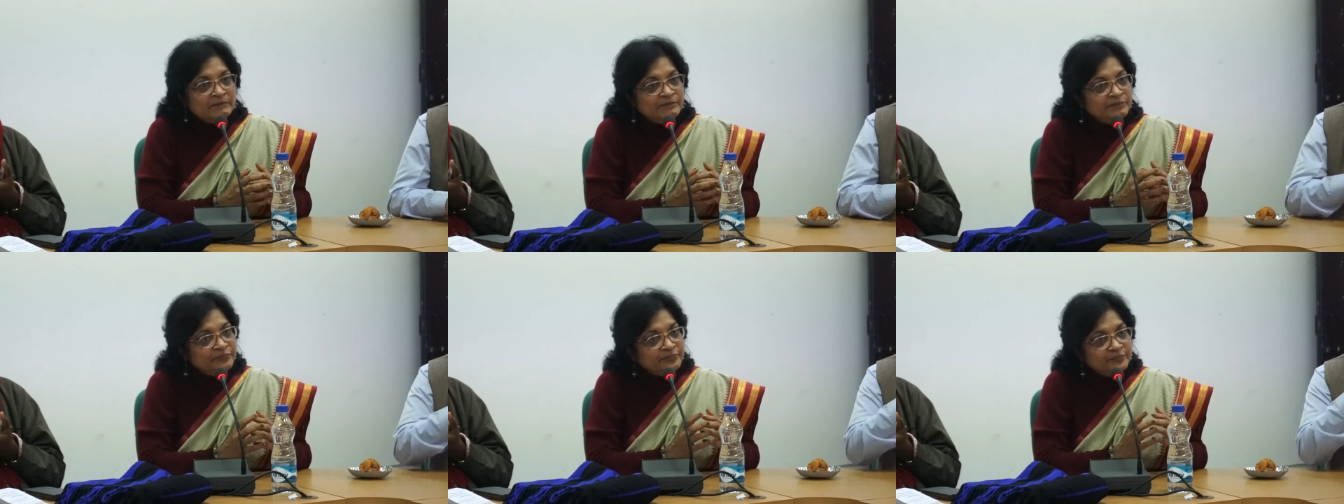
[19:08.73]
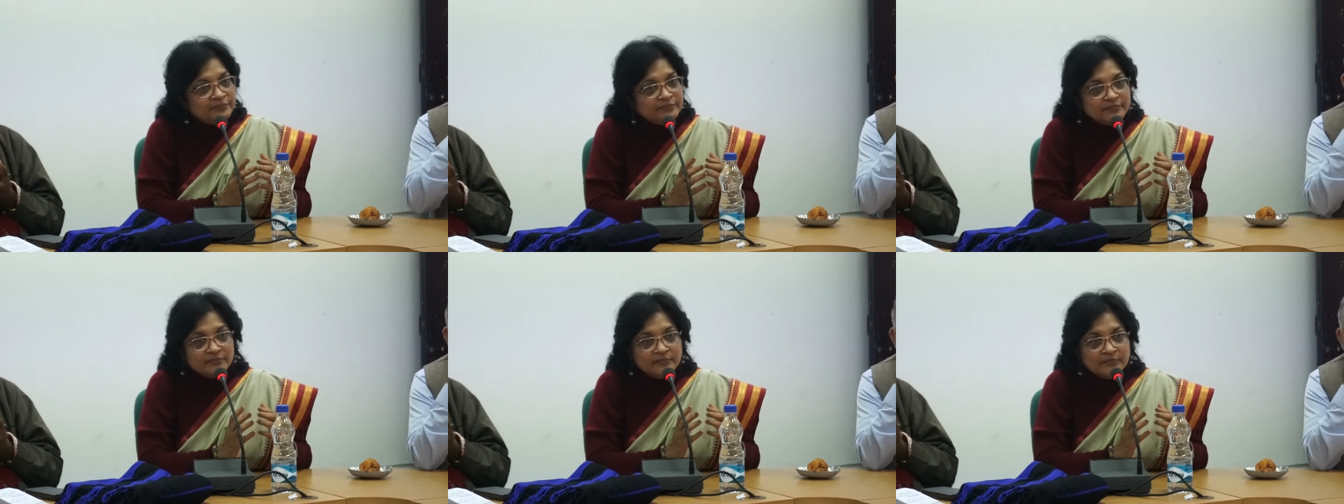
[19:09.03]

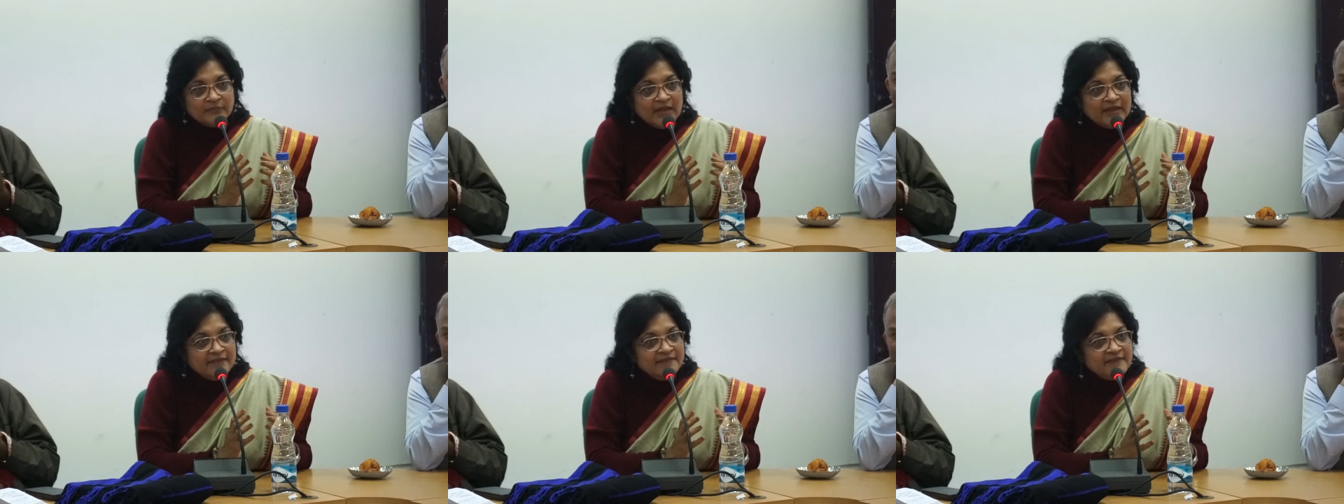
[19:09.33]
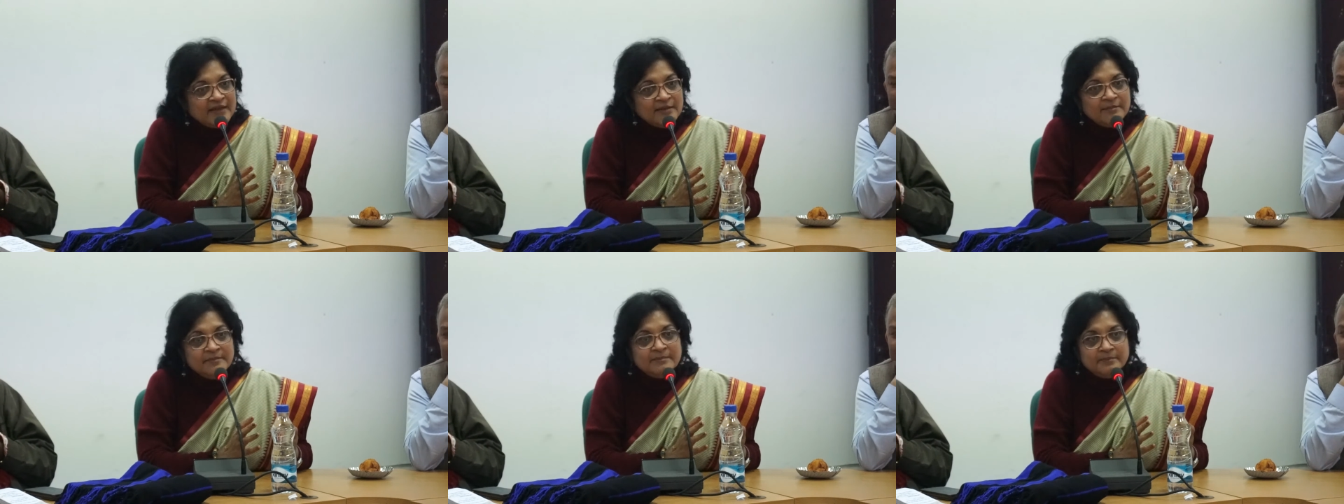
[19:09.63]

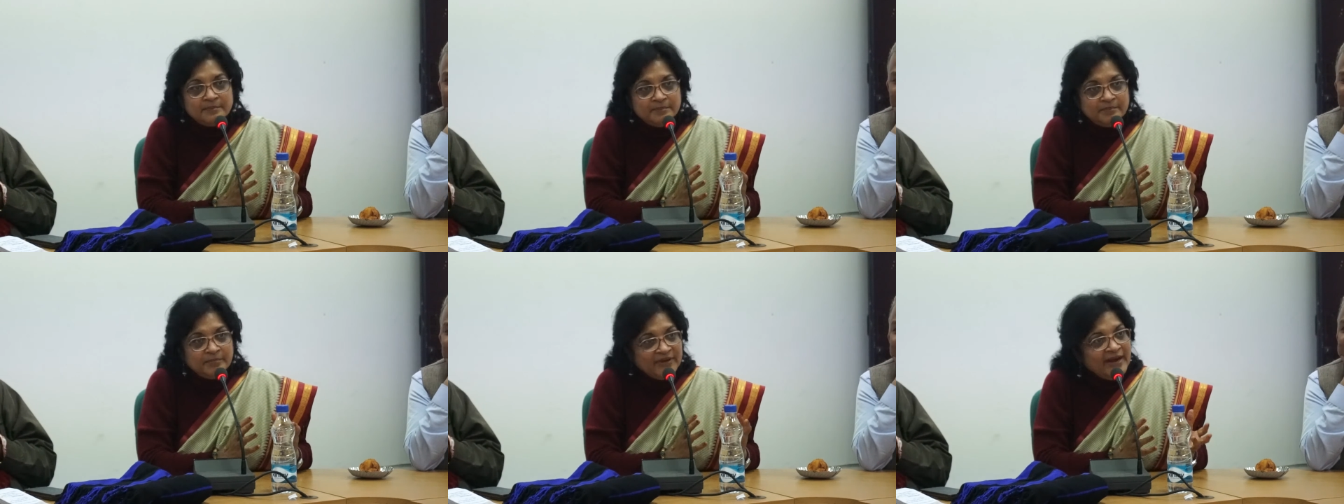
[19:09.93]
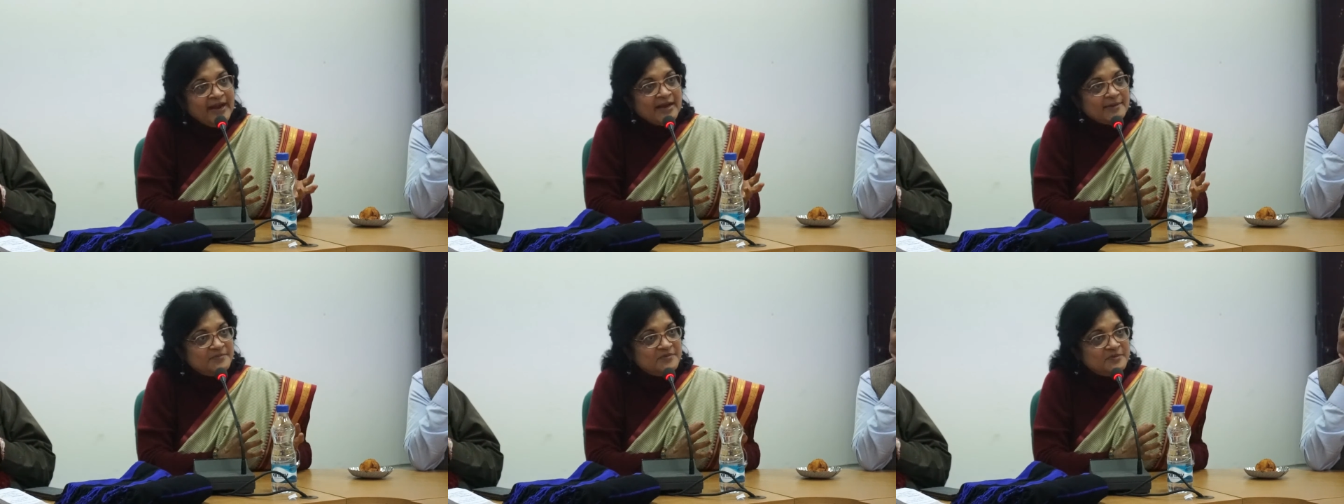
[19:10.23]
and
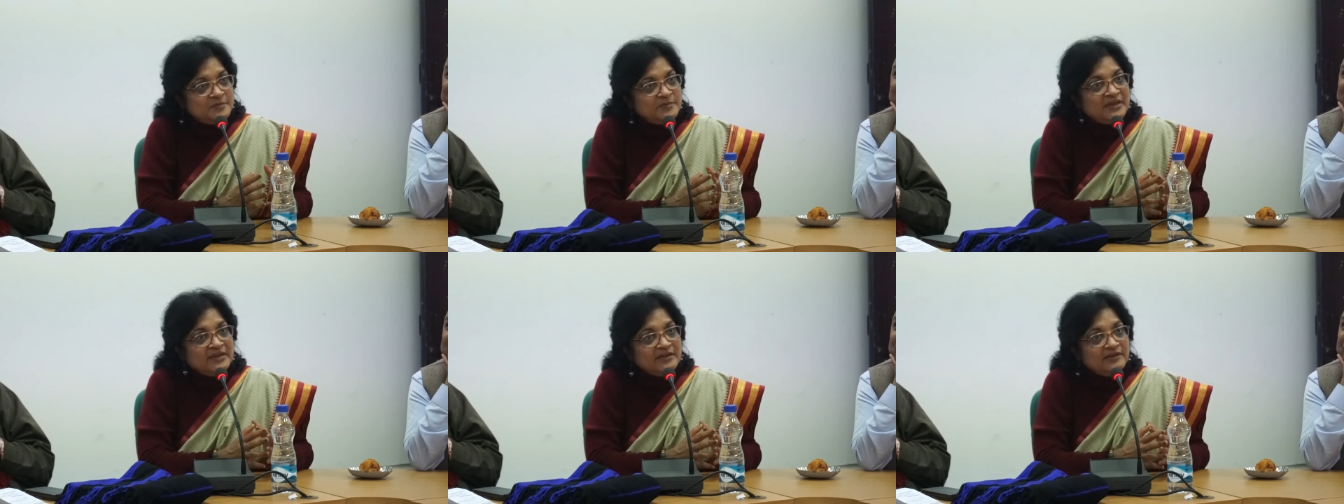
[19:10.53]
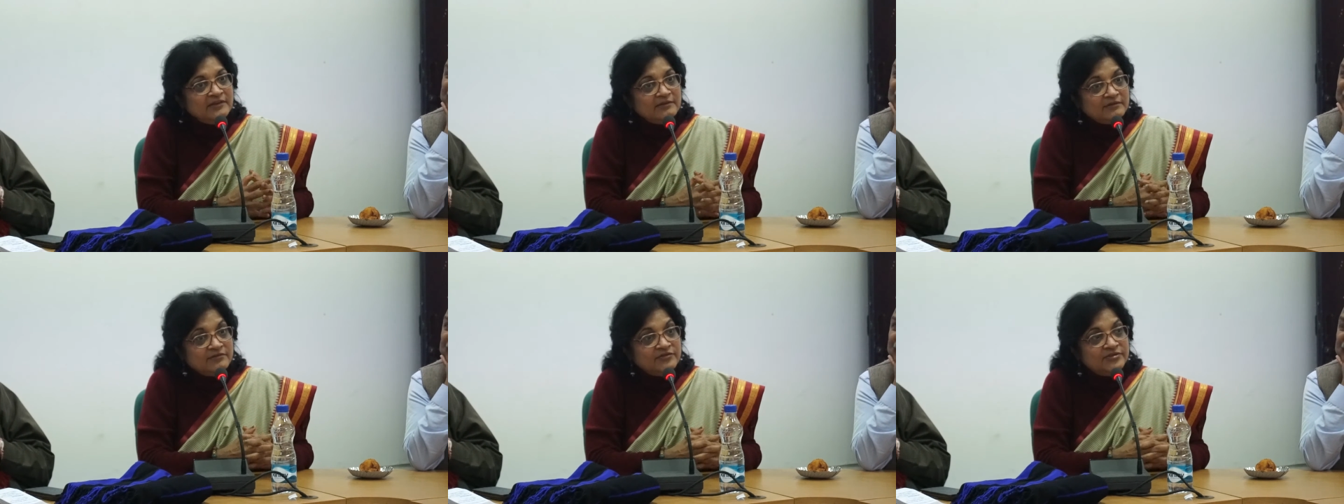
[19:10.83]
then
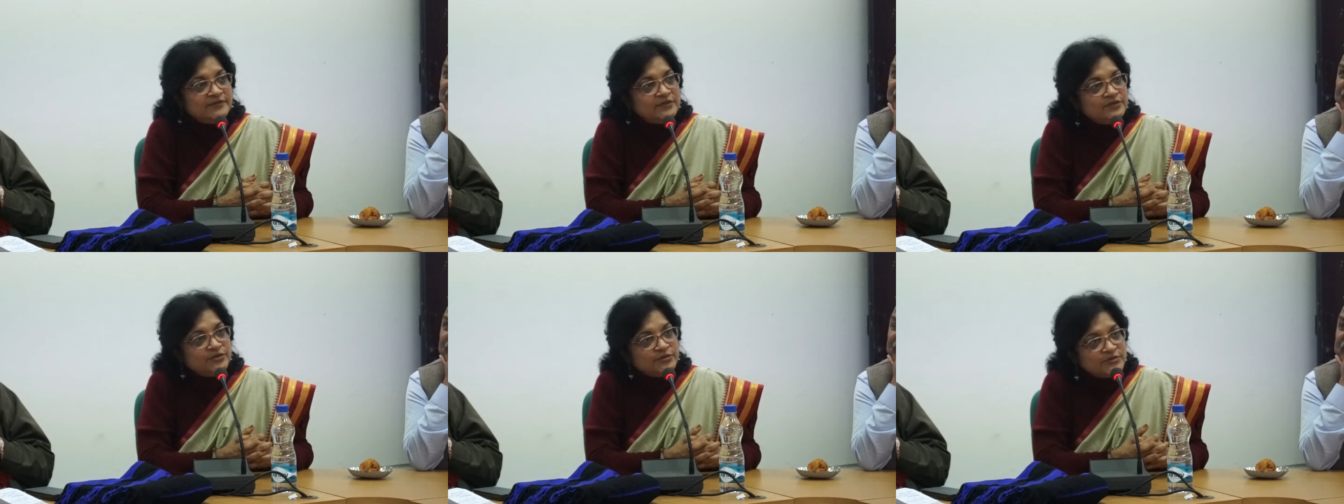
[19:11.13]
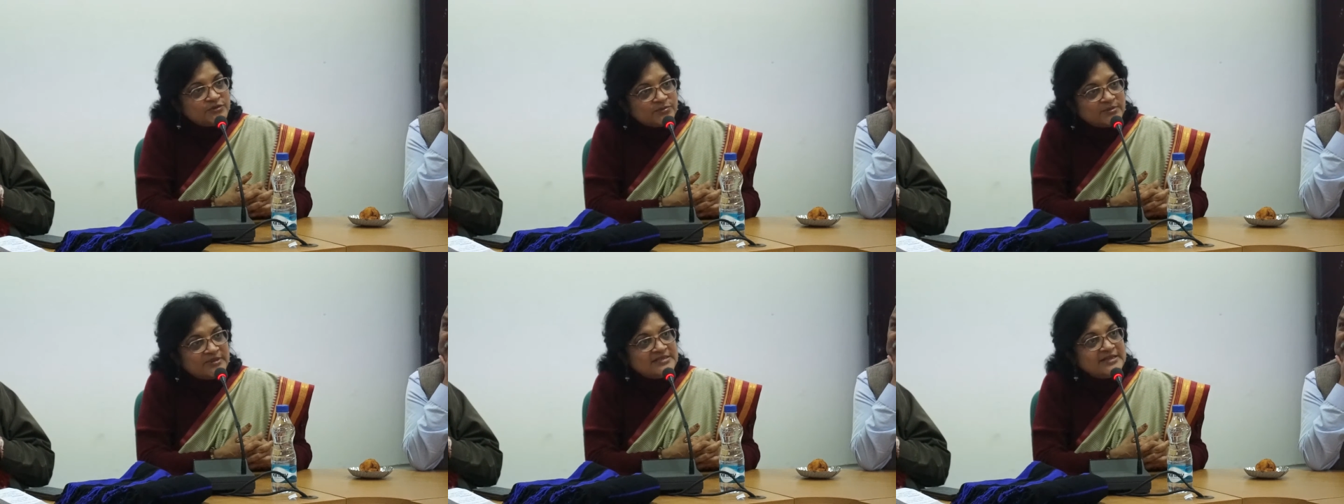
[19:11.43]
perhaps
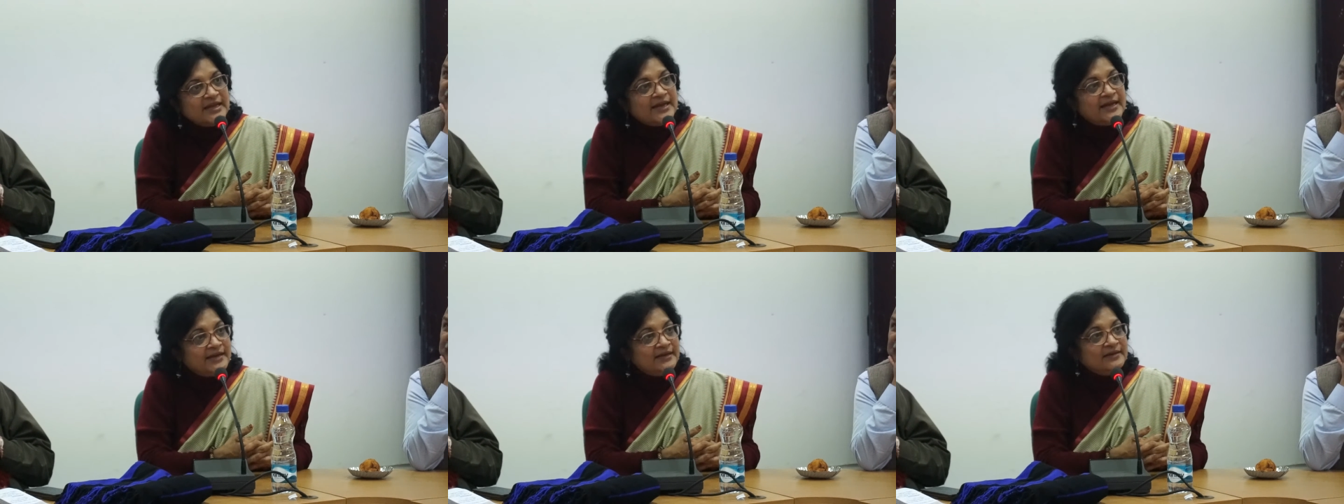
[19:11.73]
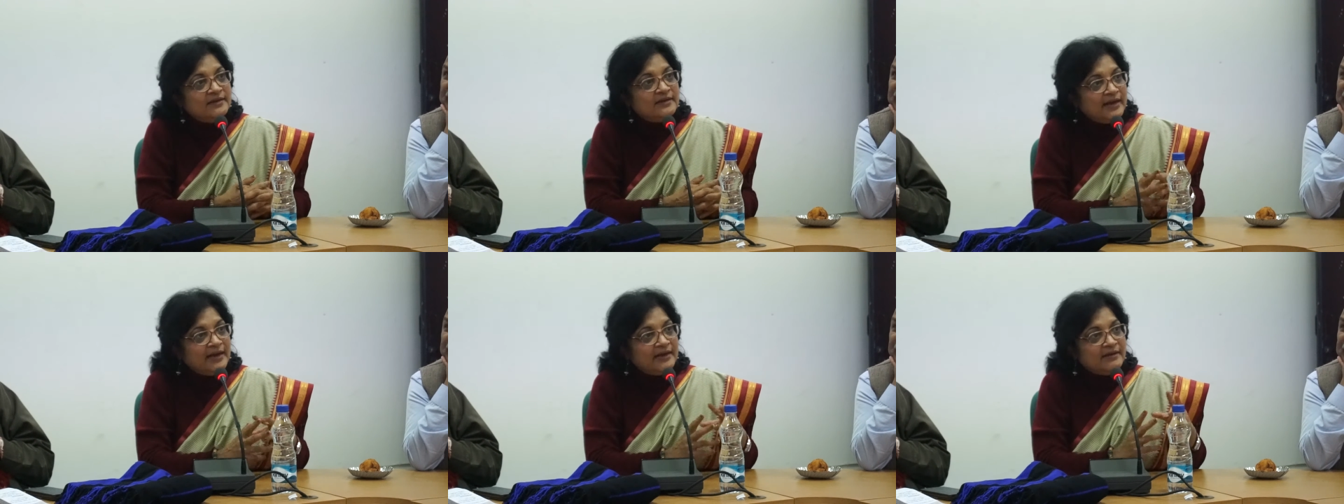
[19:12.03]
being driven to
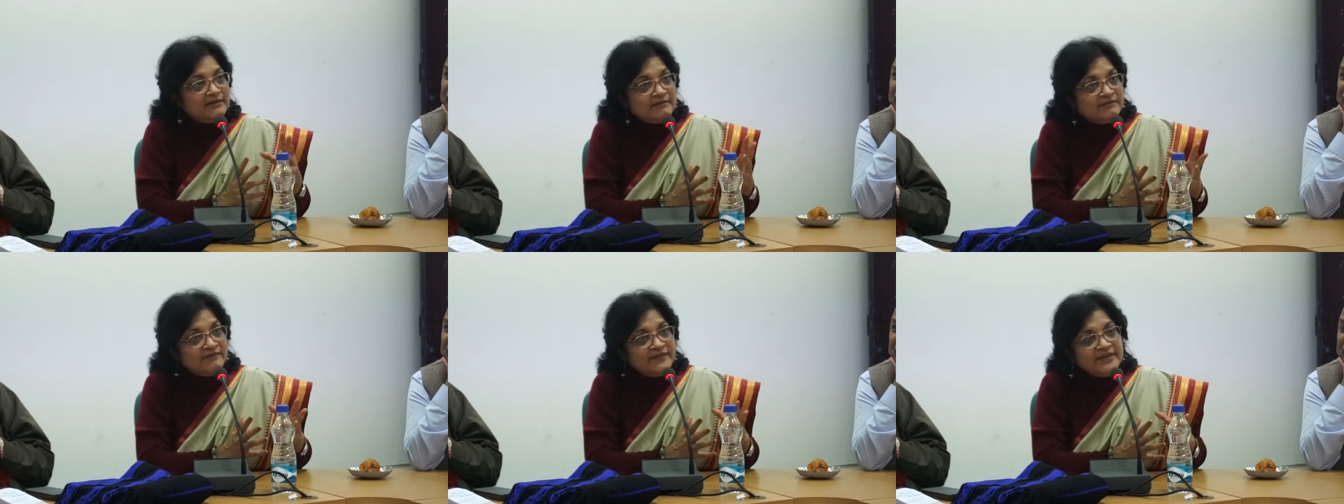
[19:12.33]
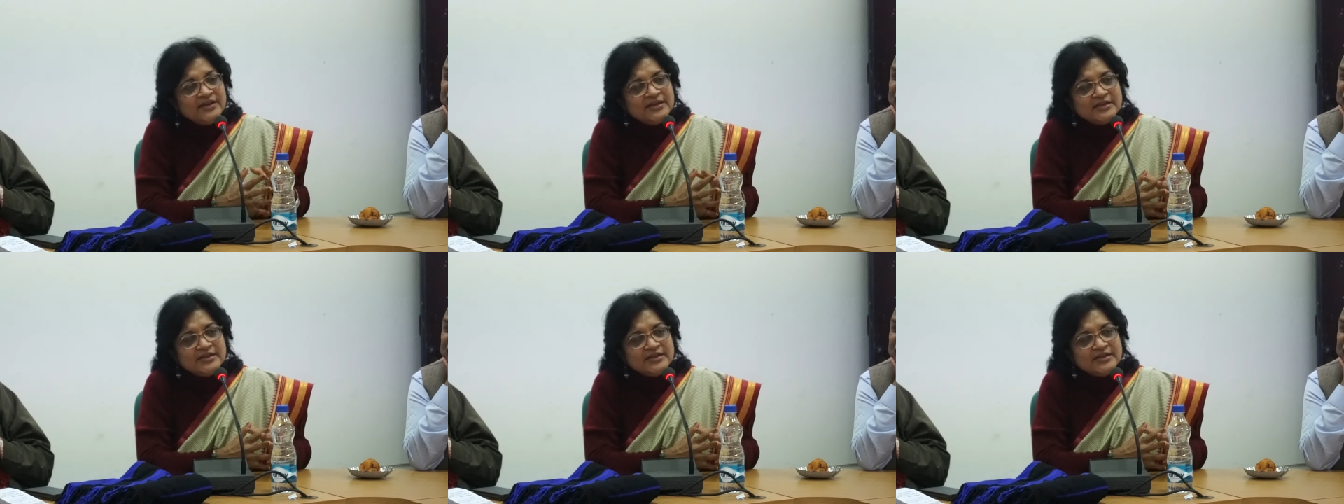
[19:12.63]
suicide